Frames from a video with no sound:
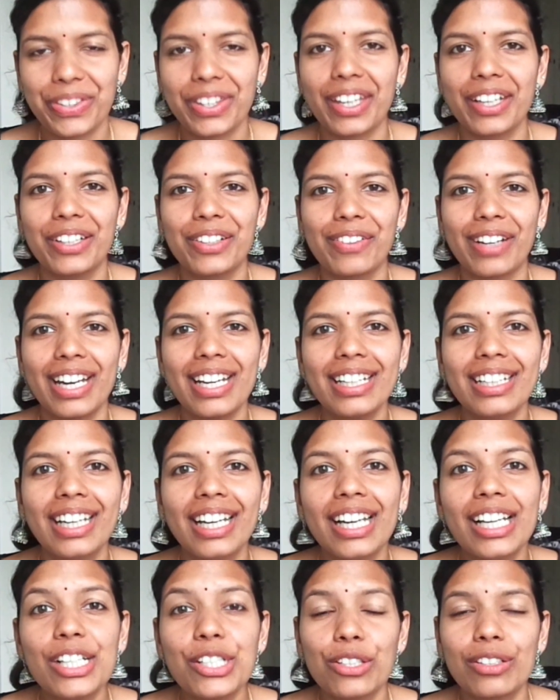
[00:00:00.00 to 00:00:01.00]
right?
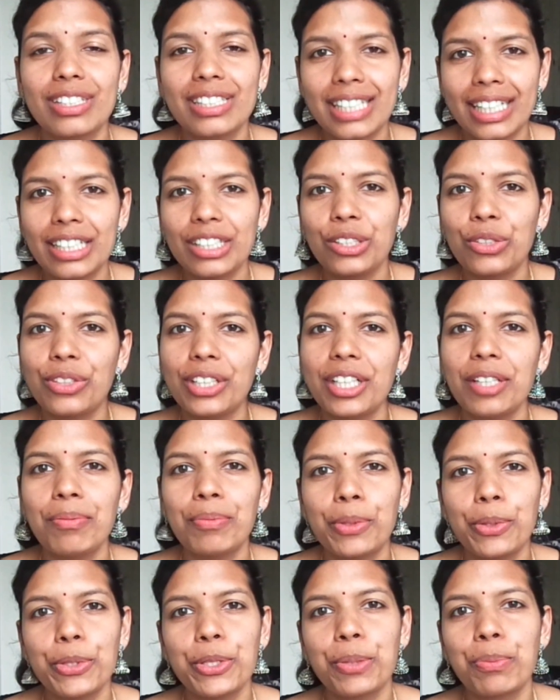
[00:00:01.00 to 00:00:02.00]
So these are the 3
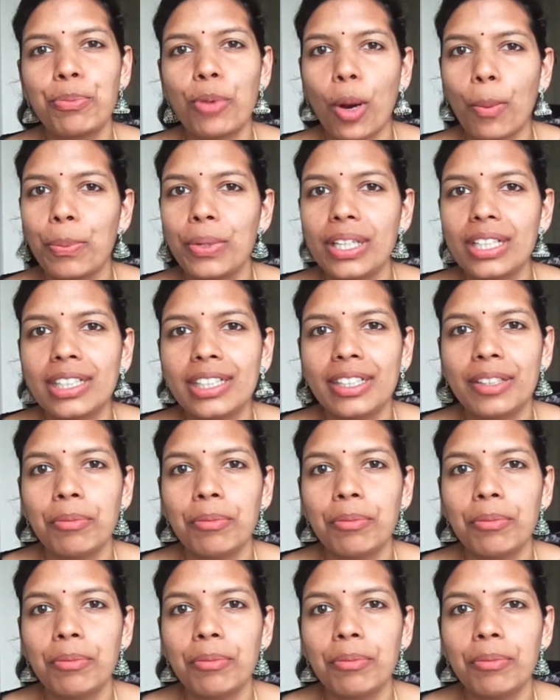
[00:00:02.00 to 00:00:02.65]
most popular